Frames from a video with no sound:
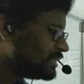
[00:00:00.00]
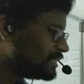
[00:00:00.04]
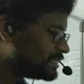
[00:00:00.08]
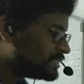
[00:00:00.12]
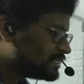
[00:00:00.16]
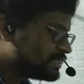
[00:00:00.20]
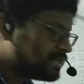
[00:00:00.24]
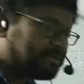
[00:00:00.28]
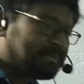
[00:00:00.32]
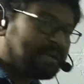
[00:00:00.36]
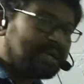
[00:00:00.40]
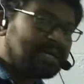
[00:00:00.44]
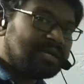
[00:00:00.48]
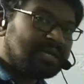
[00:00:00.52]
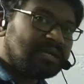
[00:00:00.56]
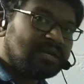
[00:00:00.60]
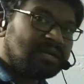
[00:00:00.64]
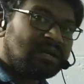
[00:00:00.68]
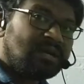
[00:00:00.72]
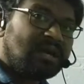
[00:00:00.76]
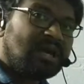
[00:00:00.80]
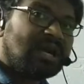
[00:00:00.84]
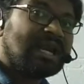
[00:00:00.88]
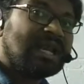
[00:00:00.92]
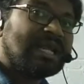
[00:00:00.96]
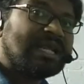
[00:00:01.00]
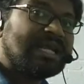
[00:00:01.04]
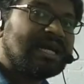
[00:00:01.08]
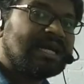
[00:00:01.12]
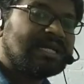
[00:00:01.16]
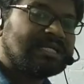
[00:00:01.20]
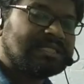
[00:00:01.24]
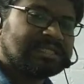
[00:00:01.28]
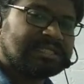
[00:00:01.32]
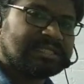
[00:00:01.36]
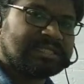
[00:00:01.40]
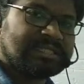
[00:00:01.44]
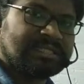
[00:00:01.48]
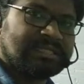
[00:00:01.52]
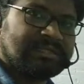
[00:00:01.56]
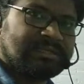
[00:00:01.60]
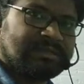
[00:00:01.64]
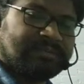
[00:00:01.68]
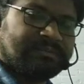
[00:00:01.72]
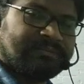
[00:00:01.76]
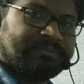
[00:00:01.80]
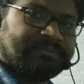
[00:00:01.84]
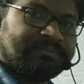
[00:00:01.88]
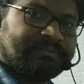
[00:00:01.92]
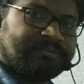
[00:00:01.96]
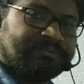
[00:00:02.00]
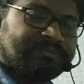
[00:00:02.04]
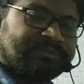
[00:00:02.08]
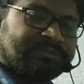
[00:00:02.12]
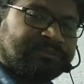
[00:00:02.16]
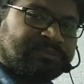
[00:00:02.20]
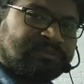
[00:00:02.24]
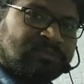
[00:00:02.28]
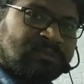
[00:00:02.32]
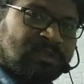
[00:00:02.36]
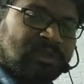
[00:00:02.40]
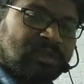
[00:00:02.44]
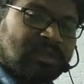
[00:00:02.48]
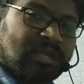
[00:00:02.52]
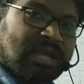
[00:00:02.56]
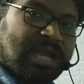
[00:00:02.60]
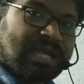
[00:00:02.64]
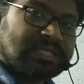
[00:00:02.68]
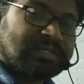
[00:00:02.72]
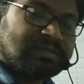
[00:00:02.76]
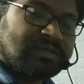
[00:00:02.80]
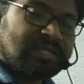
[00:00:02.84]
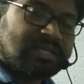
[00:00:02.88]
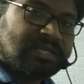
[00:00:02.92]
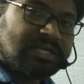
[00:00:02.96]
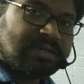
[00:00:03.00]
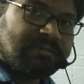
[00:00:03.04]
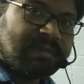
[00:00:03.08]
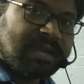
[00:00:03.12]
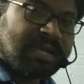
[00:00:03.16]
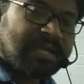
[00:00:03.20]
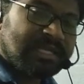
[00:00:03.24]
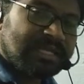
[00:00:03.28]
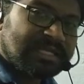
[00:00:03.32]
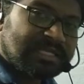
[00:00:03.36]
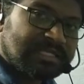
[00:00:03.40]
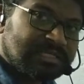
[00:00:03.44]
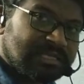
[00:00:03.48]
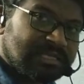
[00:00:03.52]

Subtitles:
is depending on ligands. Actually, that pairing